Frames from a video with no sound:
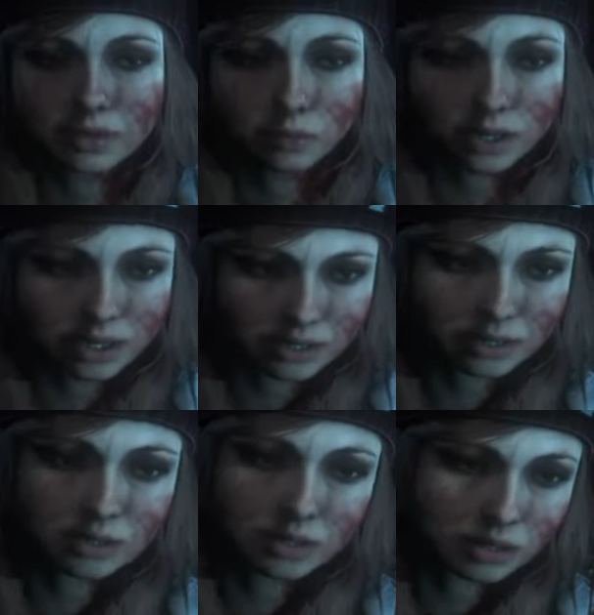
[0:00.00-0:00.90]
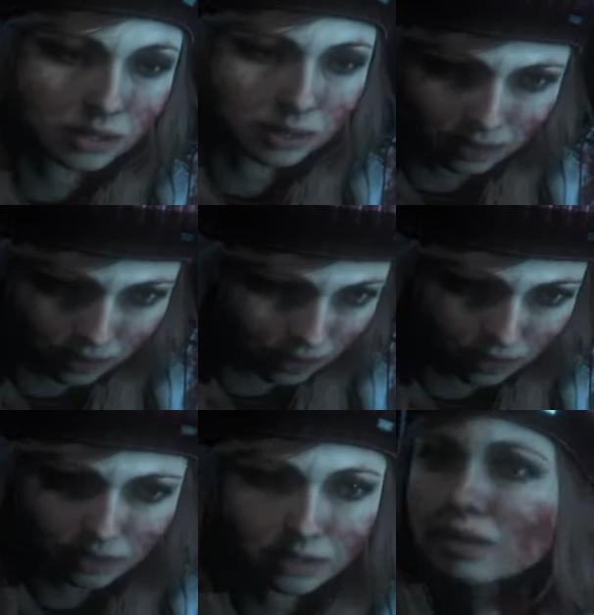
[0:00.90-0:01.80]
The bites. It,
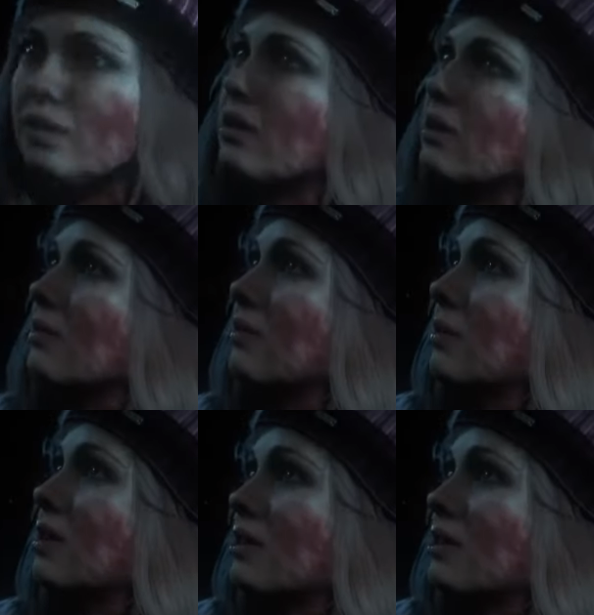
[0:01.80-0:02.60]
if it